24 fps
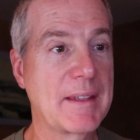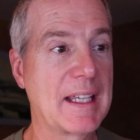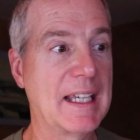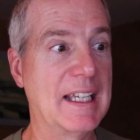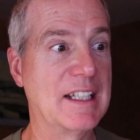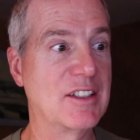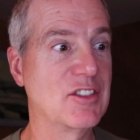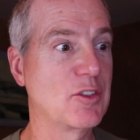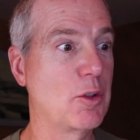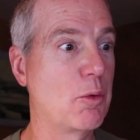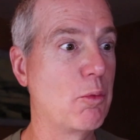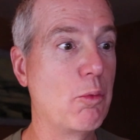
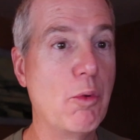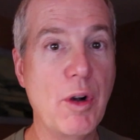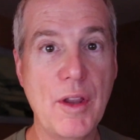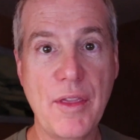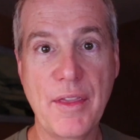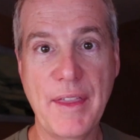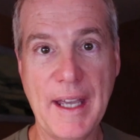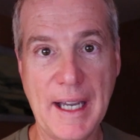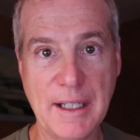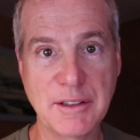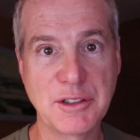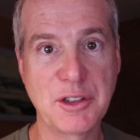It's one
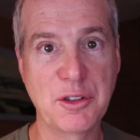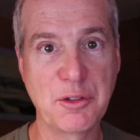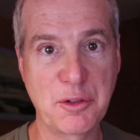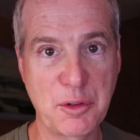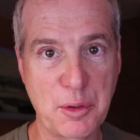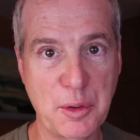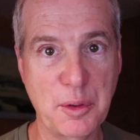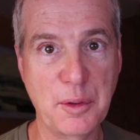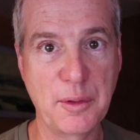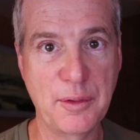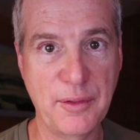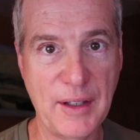thousand
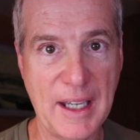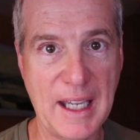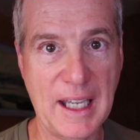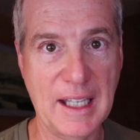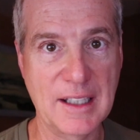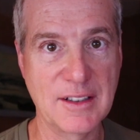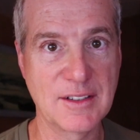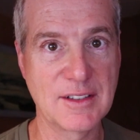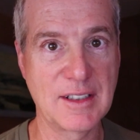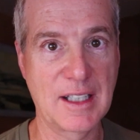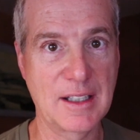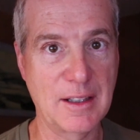True
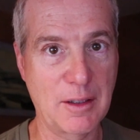Fans.